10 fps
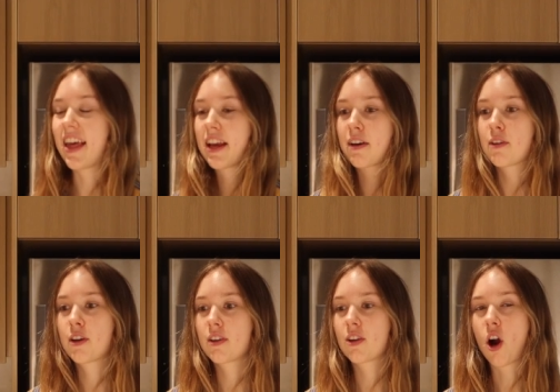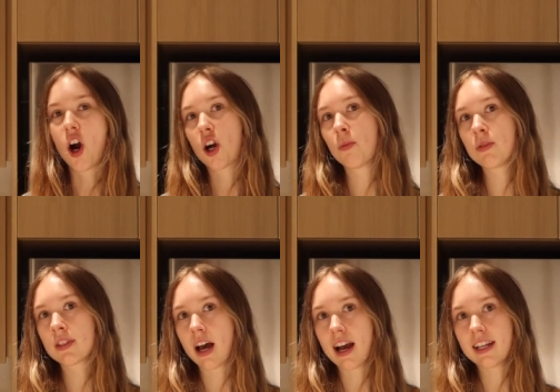like carb
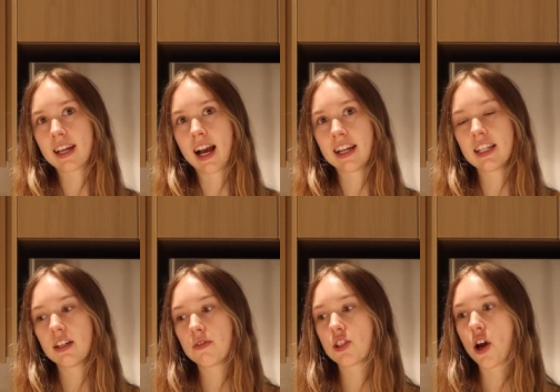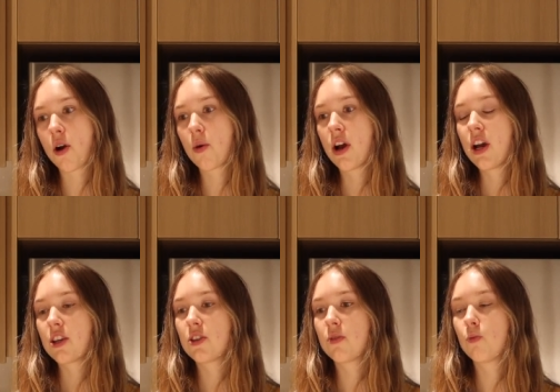side kind of. So
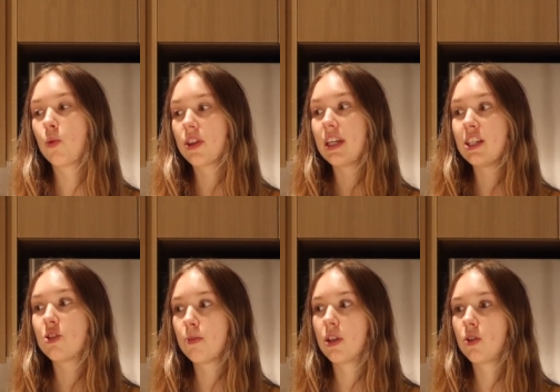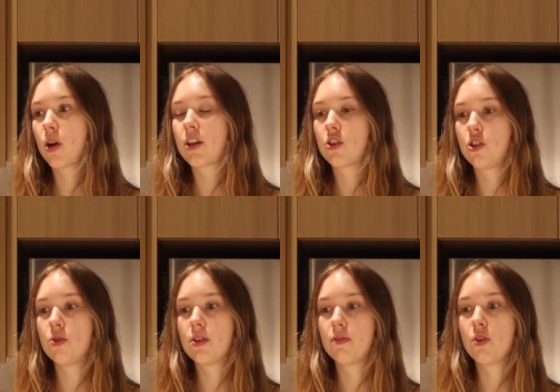with each meal you got to
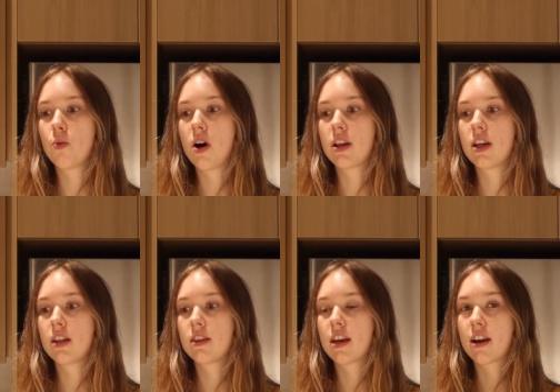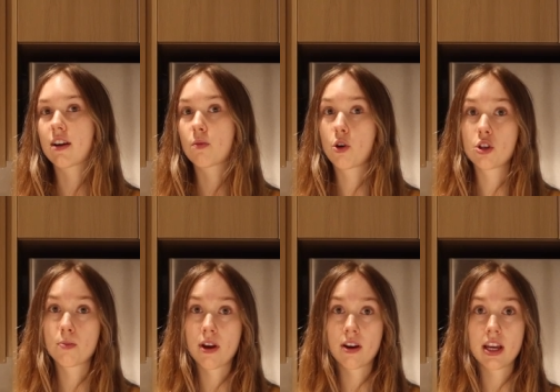choose if you wanted their
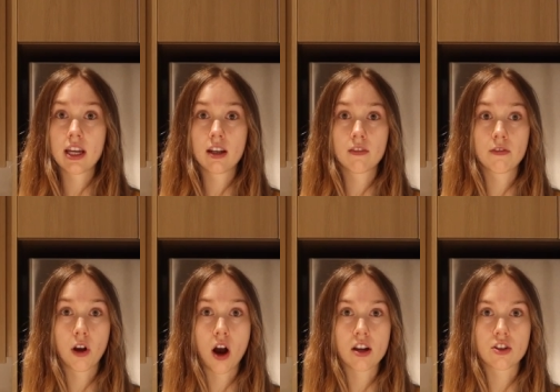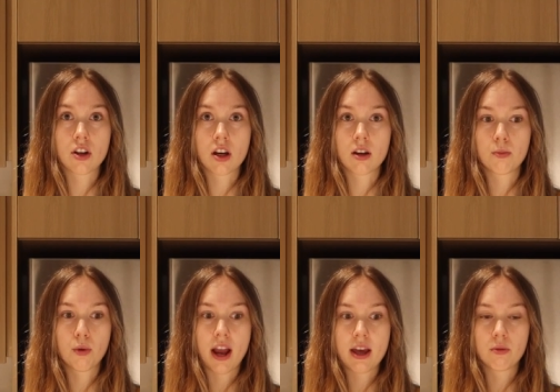rosemary focaccia
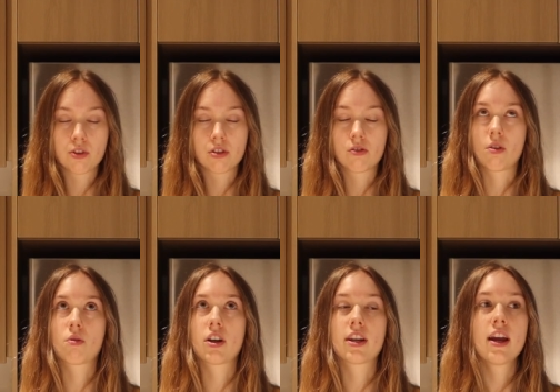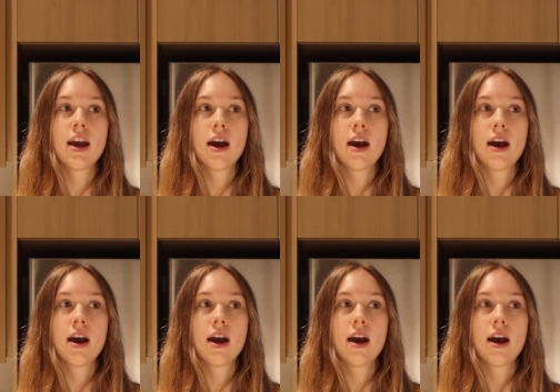bread, which is so good,